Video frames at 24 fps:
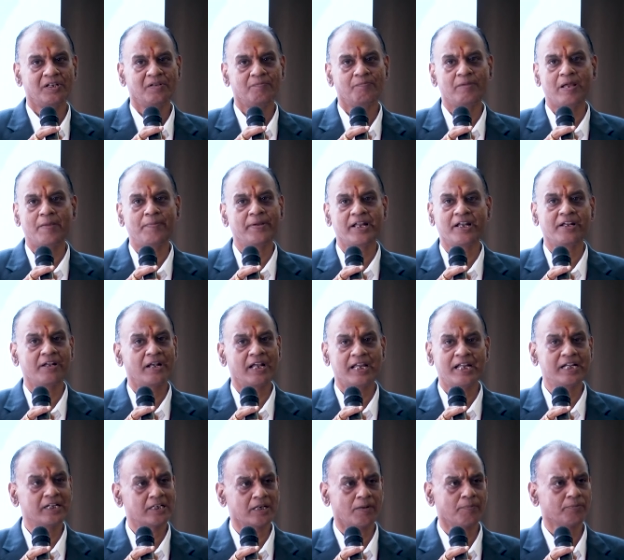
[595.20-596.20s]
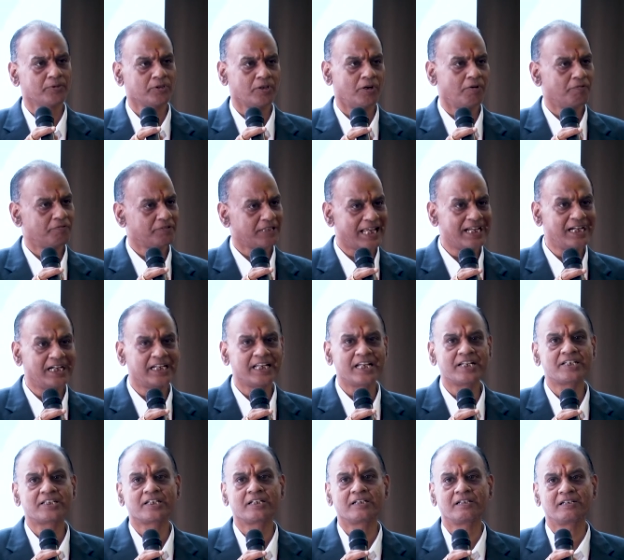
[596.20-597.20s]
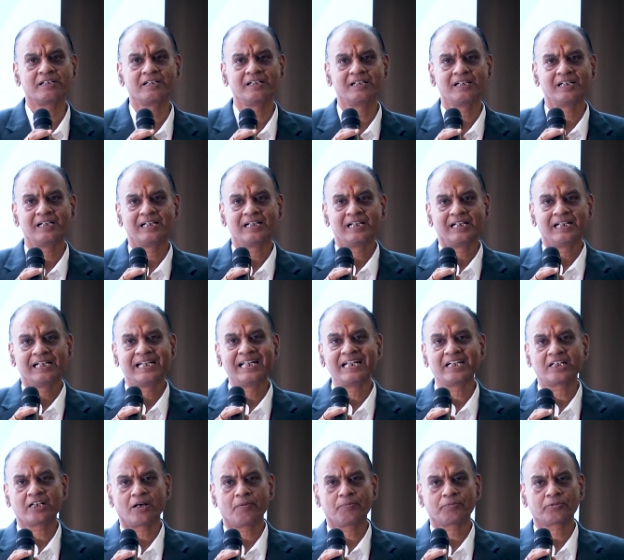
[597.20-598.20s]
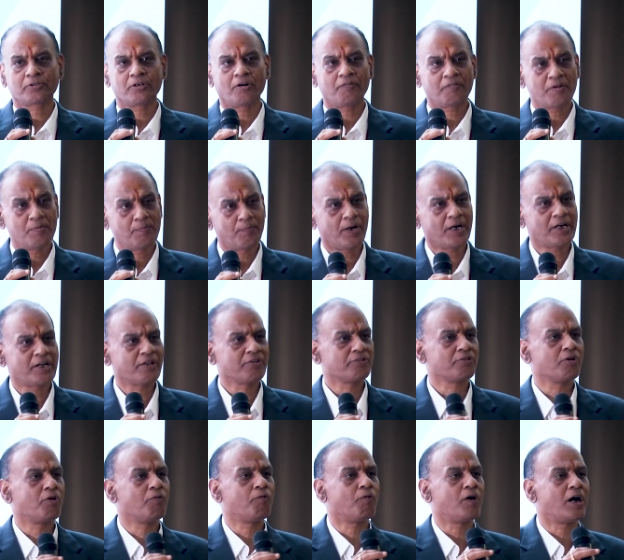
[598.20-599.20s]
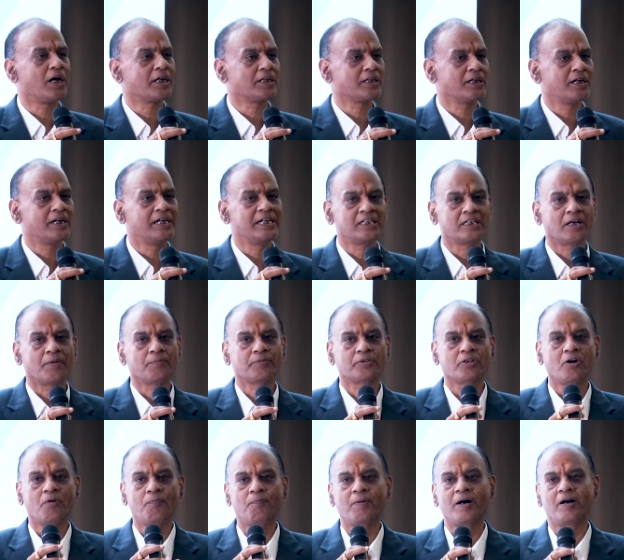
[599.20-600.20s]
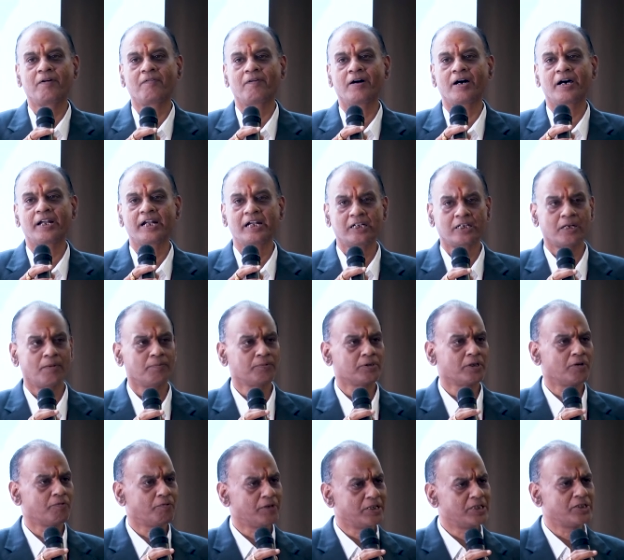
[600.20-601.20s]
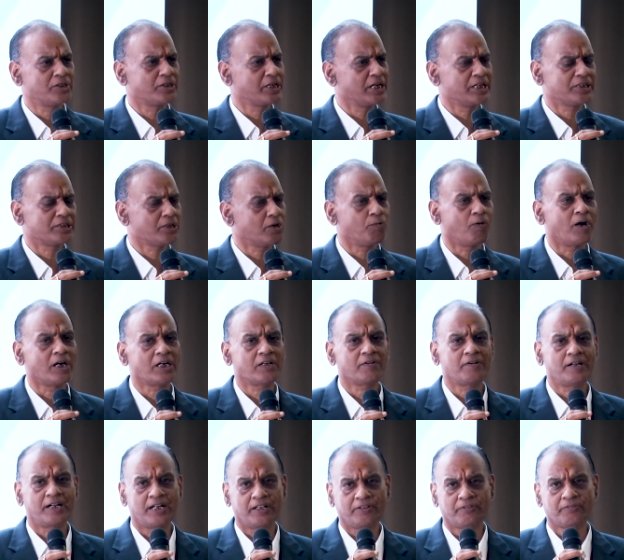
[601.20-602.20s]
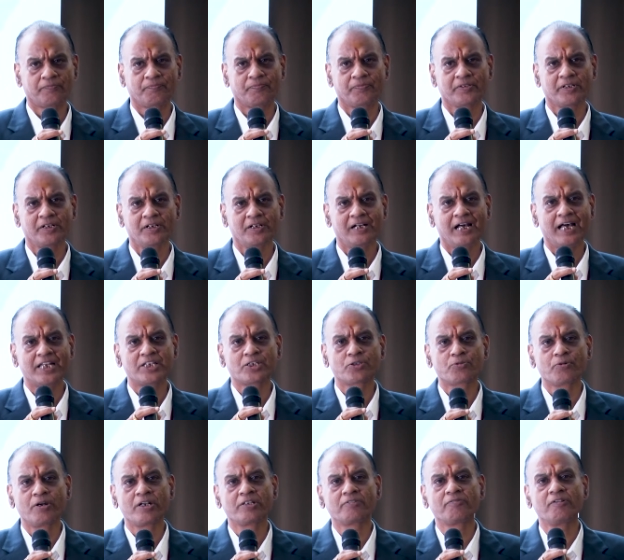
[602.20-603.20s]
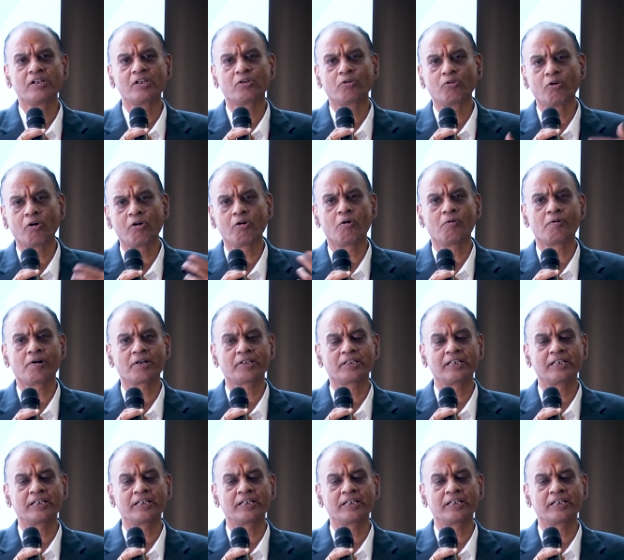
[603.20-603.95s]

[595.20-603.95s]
maybe in, in terms of sanitation, in terms of importance of water, in terms of power, in terms of education, whatever it is. And students will go over